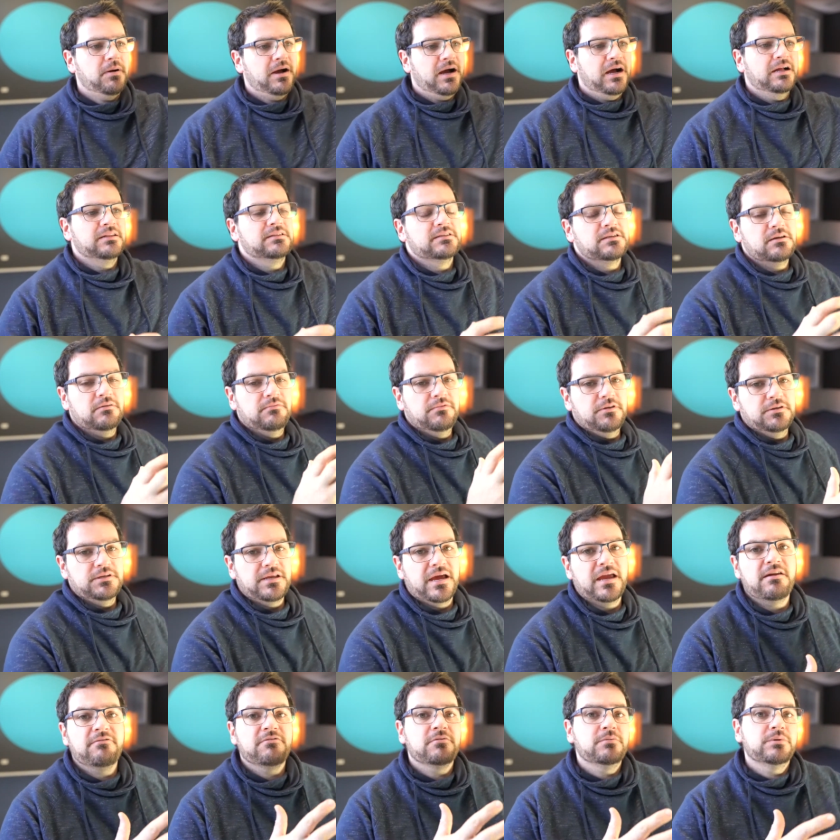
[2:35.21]
parts of the
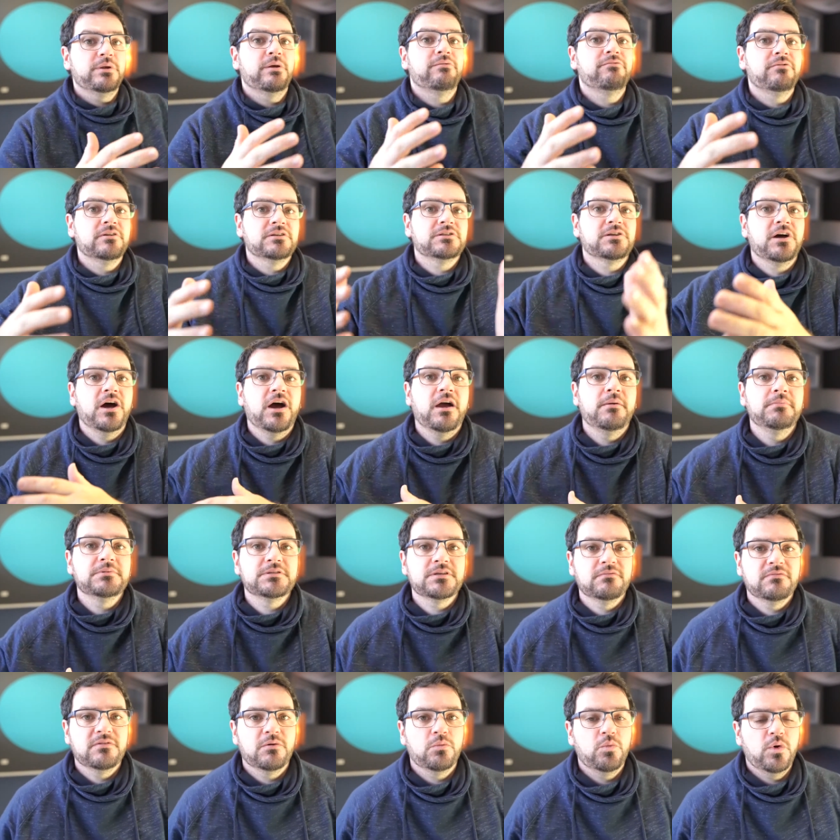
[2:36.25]
day, from different times
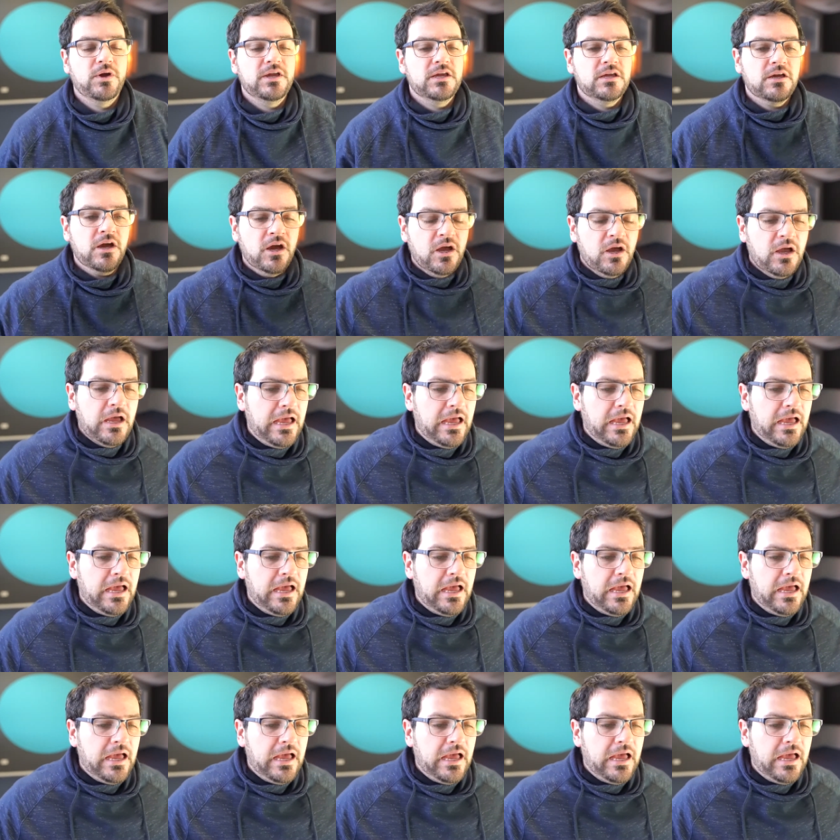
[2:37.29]
of the week,